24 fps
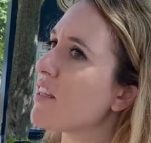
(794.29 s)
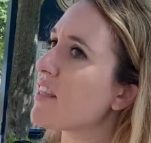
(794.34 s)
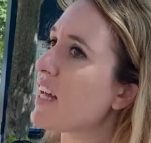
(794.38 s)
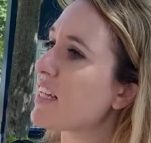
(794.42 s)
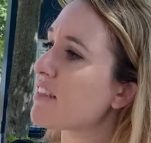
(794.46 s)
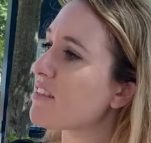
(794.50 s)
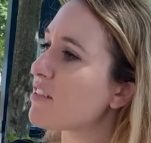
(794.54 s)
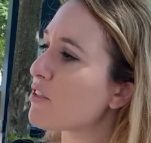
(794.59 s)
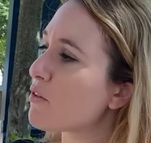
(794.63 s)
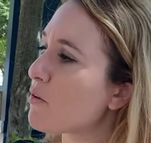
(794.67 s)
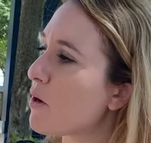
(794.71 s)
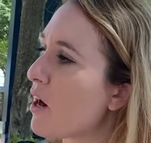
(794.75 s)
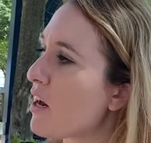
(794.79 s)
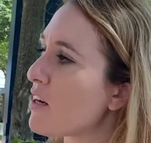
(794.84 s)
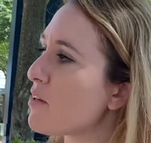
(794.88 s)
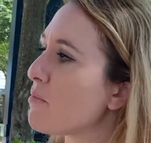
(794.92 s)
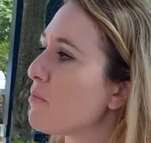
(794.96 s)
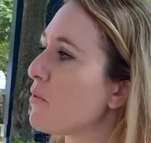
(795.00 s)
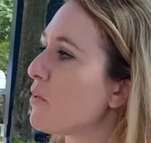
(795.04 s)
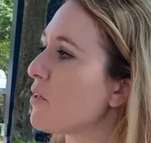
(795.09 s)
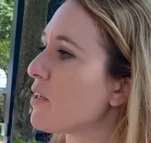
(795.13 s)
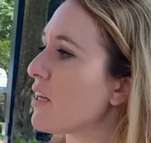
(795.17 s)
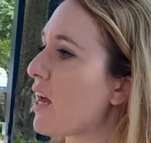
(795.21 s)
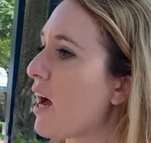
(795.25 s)
That's
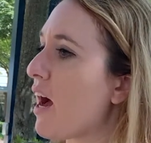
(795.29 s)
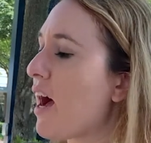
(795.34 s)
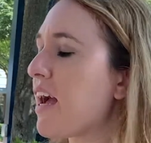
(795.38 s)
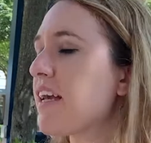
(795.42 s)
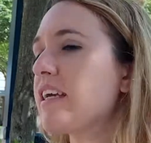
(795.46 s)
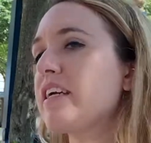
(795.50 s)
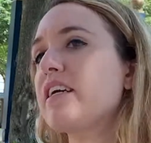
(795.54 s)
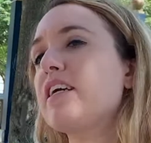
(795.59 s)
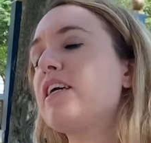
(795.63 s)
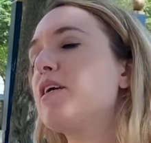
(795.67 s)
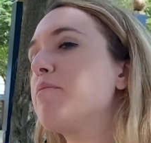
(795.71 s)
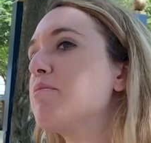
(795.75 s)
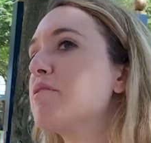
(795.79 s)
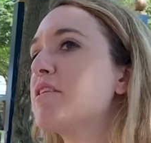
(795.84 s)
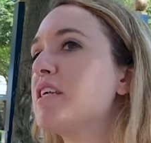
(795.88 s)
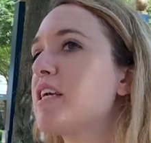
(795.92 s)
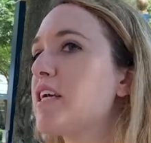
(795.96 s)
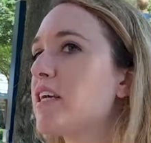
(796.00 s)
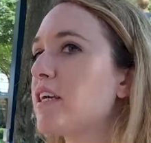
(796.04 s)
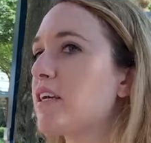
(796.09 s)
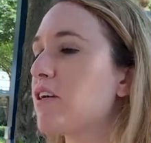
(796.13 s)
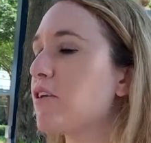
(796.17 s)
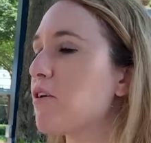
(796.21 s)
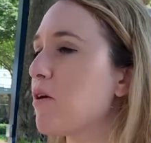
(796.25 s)
incredible. Yeah, I keep
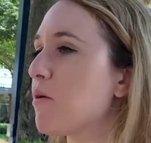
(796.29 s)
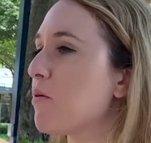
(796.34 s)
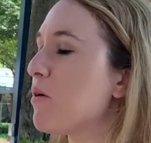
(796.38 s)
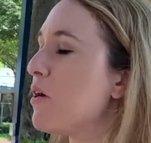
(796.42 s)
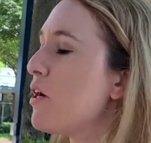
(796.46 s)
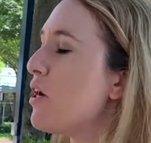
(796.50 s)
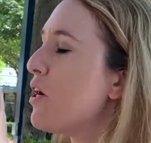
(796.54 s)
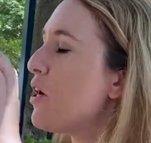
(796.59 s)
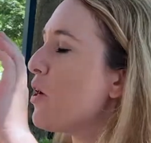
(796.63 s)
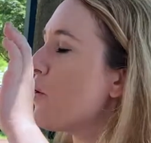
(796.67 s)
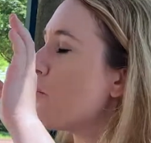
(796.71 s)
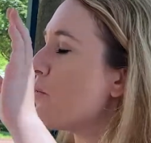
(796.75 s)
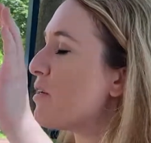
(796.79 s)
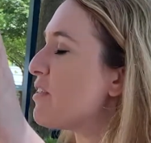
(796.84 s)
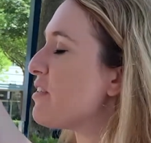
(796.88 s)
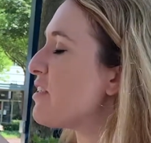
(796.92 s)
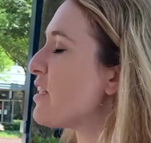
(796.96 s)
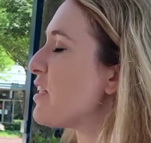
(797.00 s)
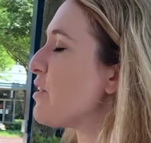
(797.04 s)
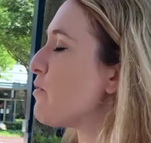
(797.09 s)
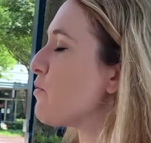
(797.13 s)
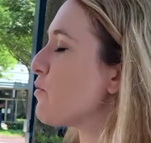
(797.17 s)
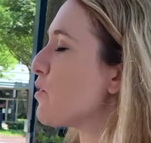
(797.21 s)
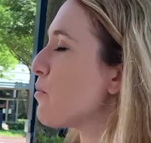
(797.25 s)
seeing, you know, we
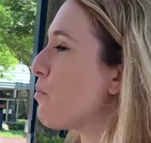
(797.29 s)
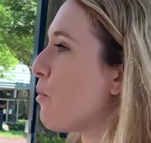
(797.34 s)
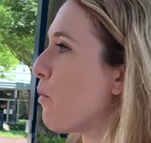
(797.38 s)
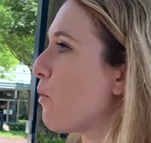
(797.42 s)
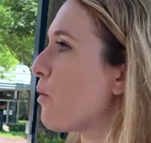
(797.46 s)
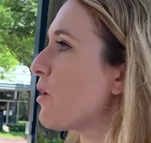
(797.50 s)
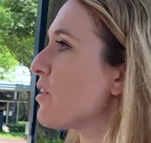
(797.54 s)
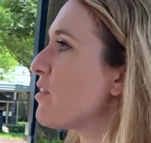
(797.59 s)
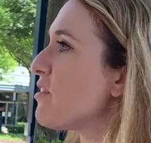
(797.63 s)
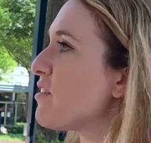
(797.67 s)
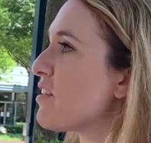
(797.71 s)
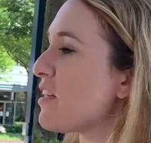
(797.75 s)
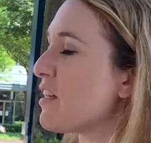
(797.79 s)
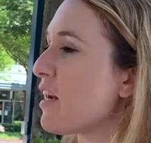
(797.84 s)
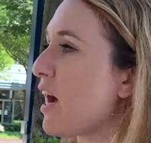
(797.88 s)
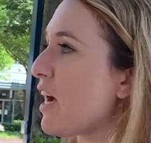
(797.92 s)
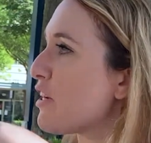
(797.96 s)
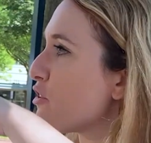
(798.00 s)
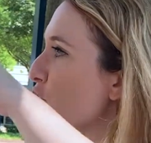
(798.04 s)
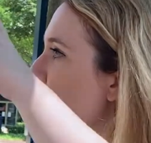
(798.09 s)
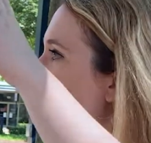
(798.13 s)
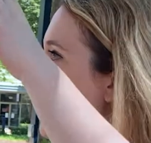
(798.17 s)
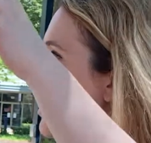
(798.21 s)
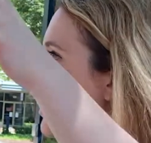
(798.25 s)
see reports, and
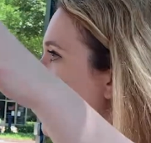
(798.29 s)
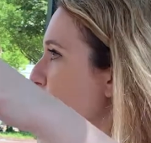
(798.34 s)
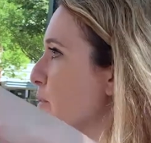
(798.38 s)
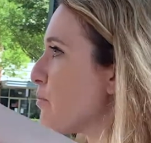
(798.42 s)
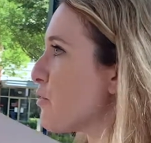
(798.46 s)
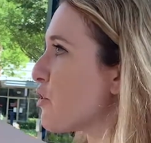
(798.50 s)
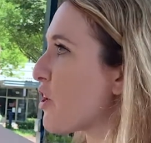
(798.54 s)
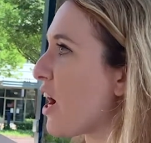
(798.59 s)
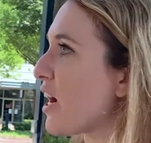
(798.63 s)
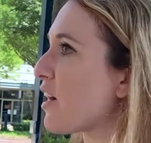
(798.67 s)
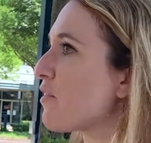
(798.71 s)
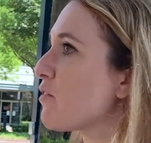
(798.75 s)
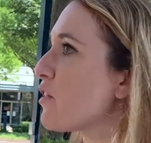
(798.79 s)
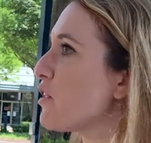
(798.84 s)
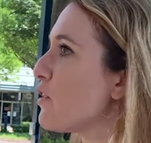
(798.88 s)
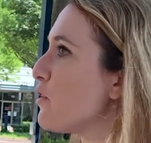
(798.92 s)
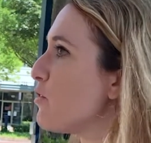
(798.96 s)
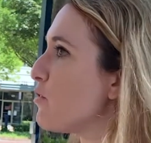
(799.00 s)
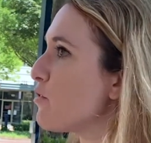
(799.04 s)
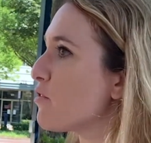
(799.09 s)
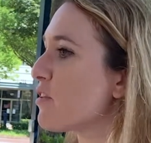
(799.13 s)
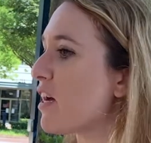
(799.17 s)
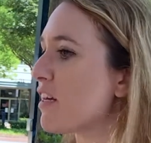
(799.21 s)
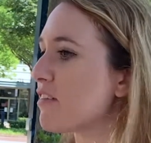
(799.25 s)
I try to keep track of the
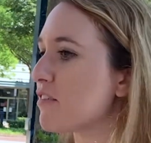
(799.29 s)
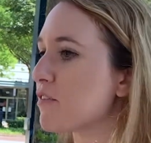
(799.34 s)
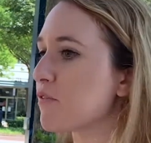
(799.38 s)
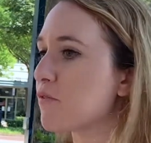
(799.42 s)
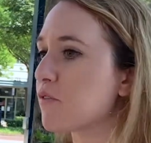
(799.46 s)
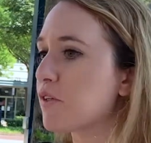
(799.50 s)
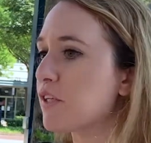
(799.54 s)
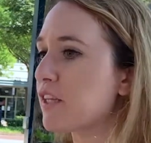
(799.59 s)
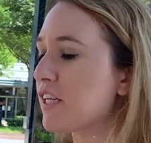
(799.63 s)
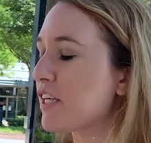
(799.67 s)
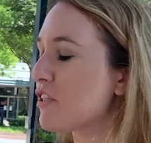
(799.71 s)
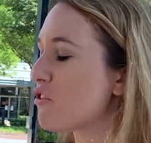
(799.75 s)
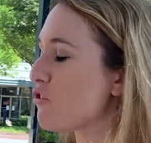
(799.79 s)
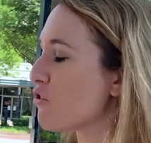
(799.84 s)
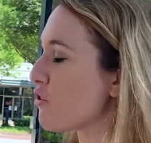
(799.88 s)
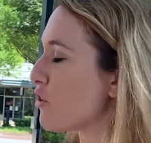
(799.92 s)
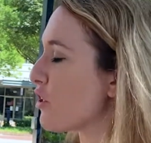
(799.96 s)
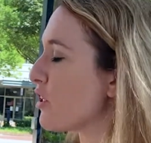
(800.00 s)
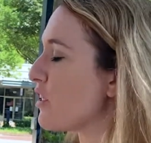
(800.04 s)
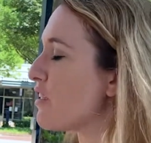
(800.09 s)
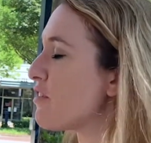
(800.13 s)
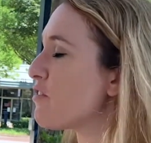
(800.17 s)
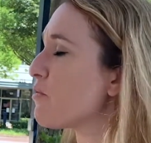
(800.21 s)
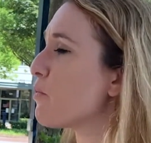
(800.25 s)
news as a freelance
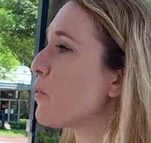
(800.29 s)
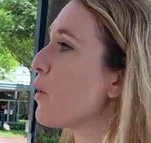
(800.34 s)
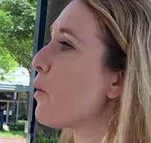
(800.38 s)
journalist.